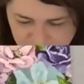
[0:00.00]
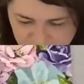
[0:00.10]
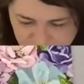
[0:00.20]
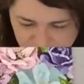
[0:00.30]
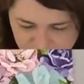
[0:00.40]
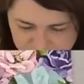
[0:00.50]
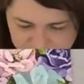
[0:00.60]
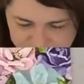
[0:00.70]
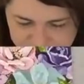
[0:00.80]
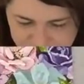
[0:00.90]
cool.
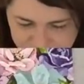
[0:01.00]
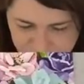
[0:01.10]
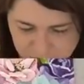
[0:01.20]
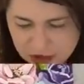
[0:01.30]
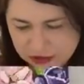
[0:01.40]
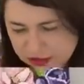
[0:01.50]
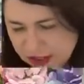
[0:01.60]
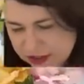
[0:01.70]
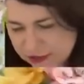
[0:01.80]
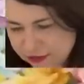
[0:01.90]
I think
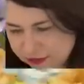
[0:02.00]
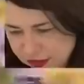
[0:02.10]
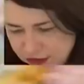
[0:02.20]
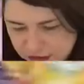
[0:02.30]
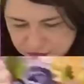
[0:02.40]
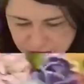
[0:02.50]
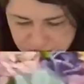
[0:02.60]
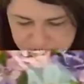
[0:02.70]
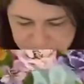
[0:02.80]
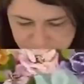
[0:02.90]
that's very,
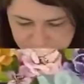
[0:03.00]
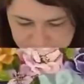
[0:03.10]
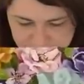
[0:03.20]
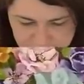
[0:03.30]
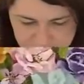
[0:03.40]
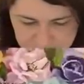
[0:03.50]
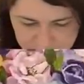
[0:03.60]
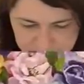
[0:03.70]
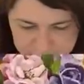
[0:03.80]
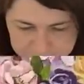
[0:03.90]
very smart, Stampin'
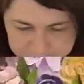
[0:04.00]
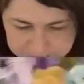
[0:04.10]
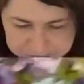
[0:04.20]
Up.